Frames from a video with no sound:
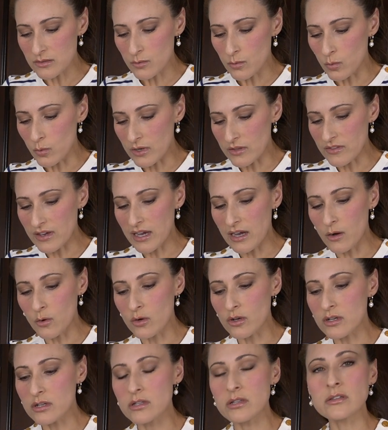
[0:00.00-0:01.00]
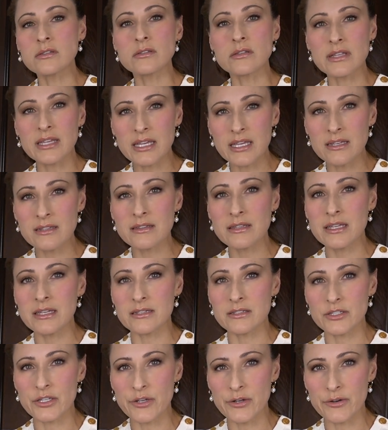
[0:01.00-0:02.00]
with how clean the
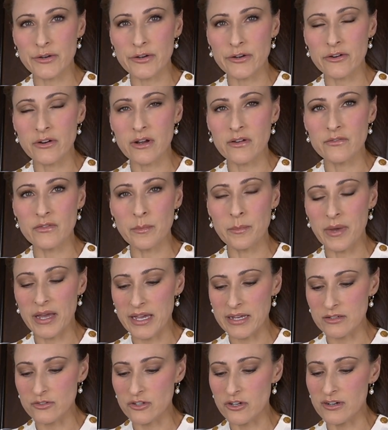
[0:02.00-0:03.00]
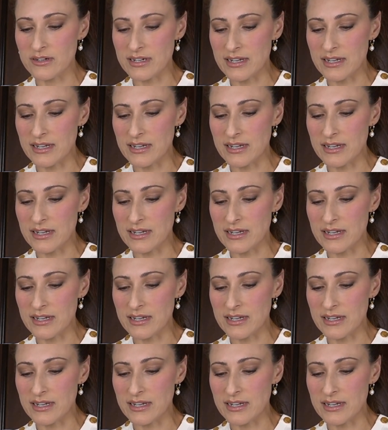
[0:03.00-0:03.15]
interior of the bags are.